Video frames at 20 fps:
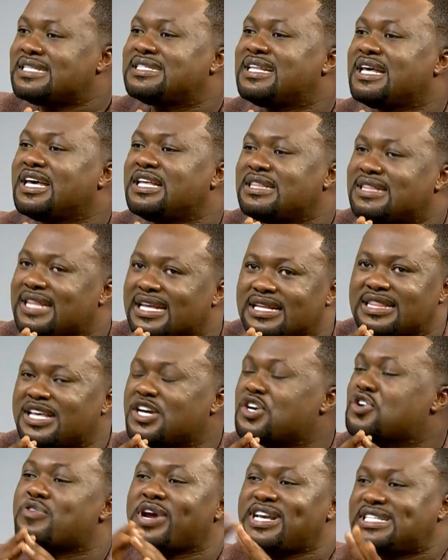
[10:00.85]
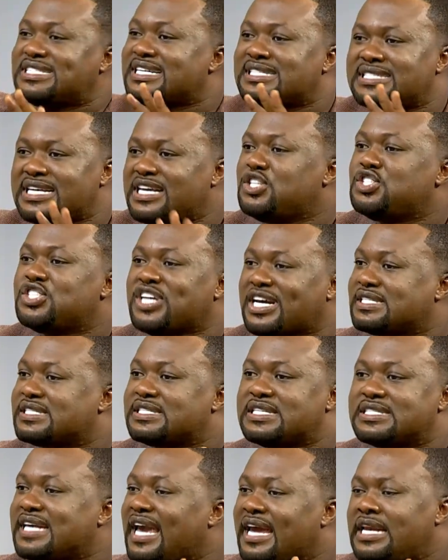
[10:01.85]
the greatest
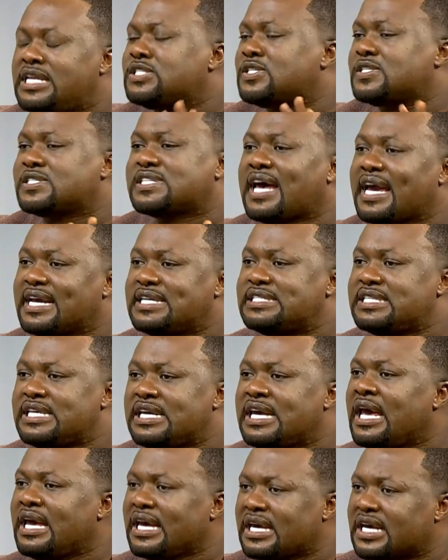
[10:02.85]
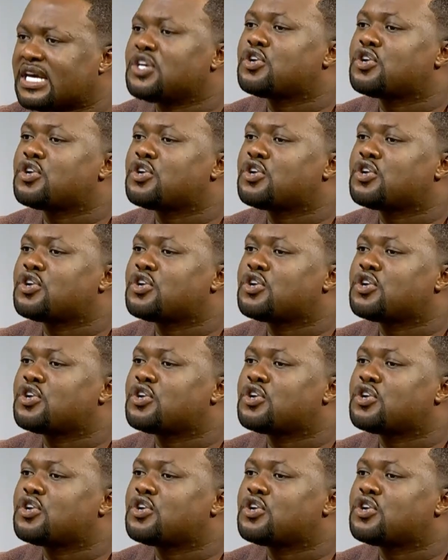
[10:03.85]
injustice any society can